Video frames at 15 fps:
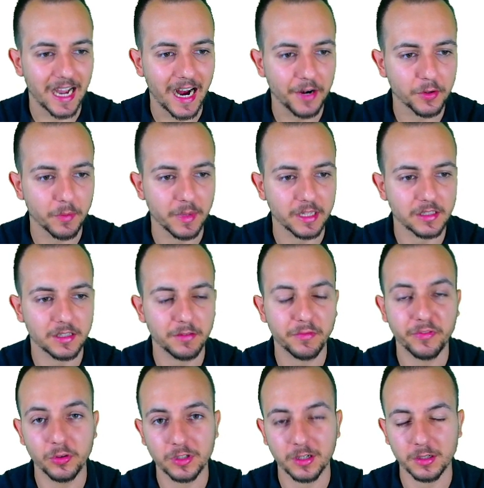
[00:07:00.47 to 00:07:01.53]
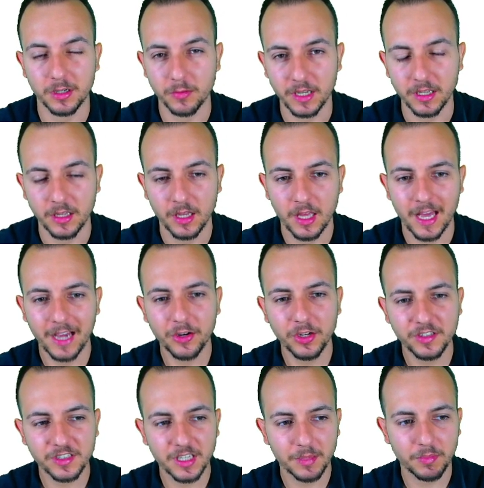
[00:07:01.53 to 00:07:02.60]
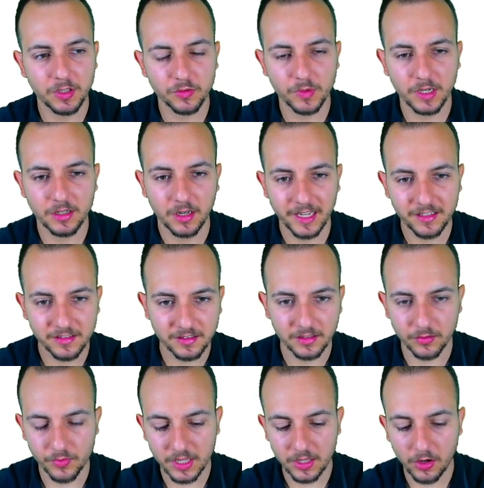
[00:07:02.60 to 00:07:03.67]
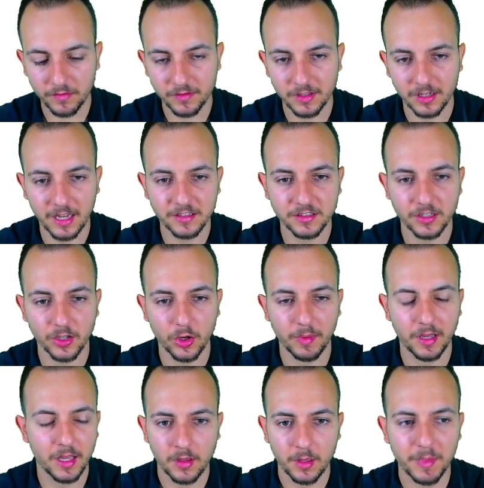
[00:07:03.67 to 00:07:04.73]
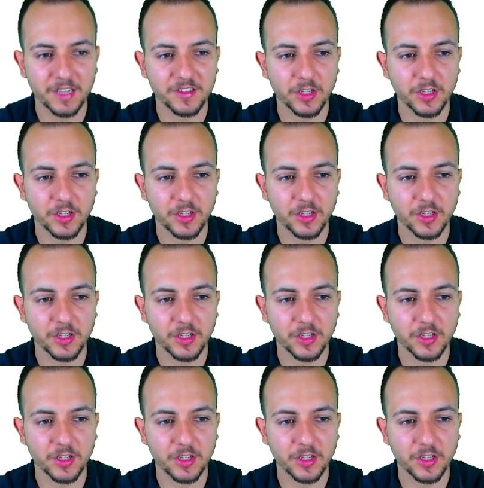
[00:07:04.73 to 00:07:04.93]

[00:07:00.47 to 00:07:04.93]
argument, the filter array. I'm gonna skip this one. Let's read it off the last comma because I'm